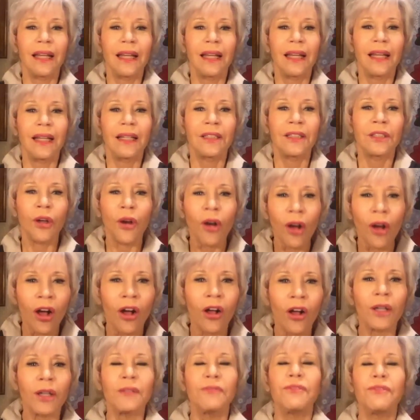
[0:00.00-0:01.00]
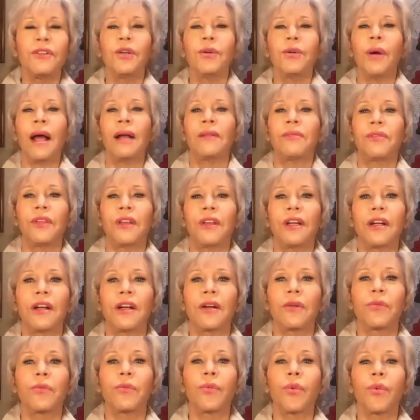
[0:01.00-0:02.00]
To all of you out
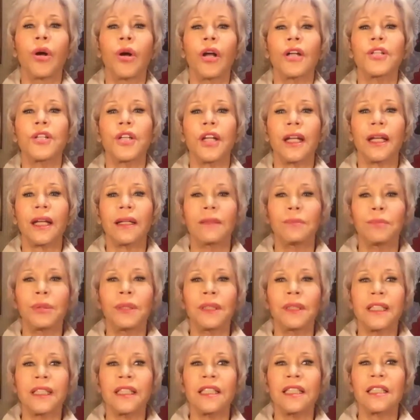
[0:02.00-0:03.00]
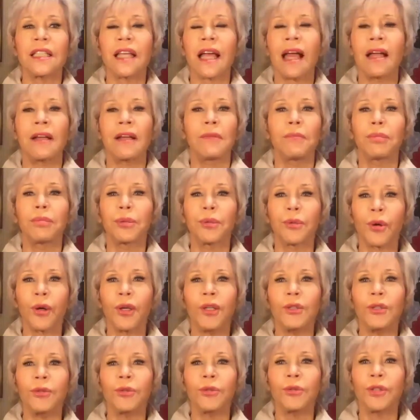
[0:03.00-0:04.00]
there watching, please, I implore
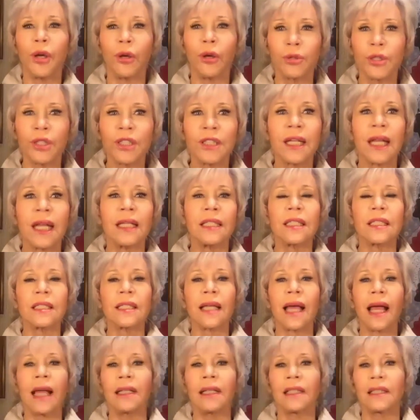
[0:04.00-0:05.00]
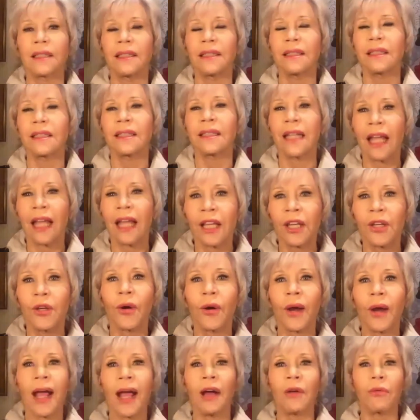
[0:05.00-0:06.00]
you, don't stay silent. Take
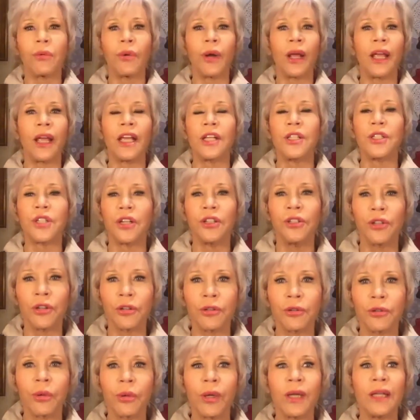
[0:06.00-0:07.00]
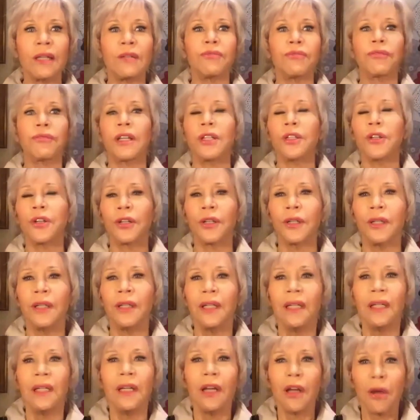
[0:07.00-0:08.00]
your outrage and your grief and your
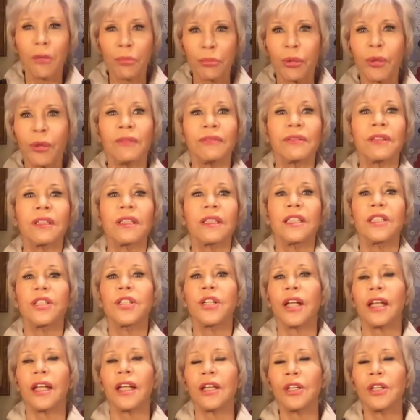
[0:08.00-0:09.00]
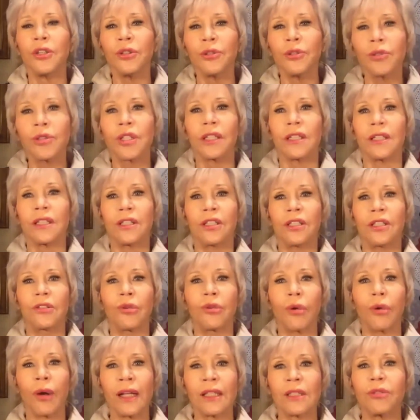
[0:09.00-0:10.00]
privilege and use it to
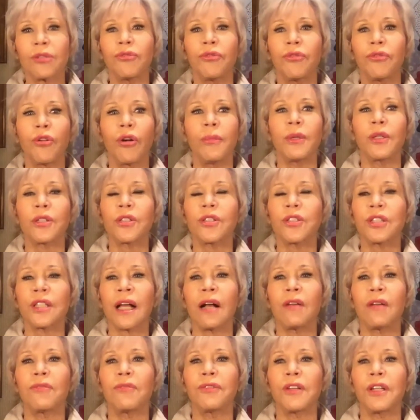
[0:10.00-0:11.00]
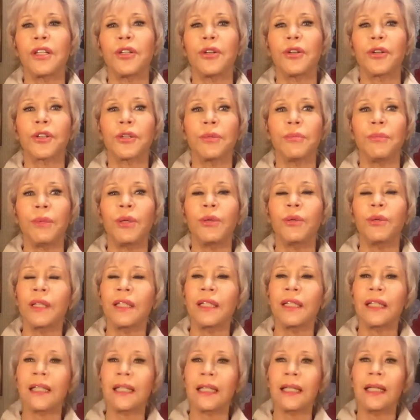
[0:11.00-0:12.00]
transform yourself and your
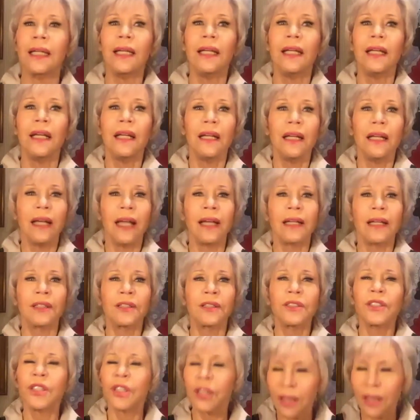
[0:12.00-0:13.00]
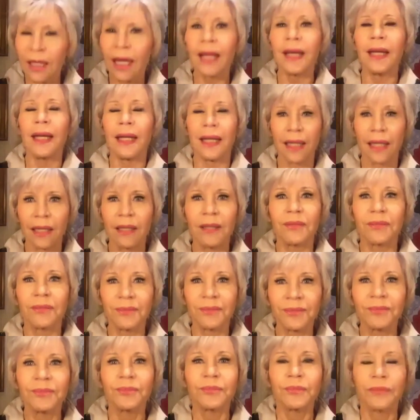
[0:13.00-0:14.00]
community, and study.
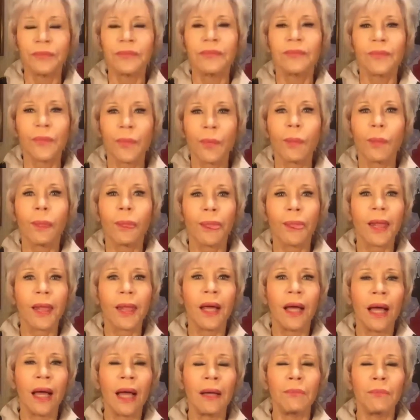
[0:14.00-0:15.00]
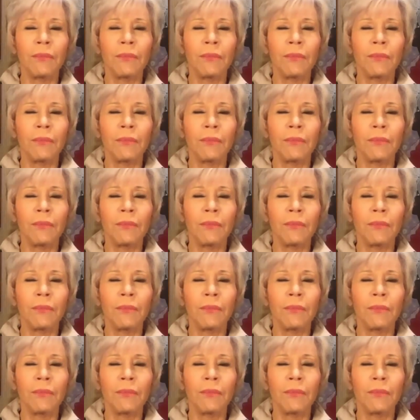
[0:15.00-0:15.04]
I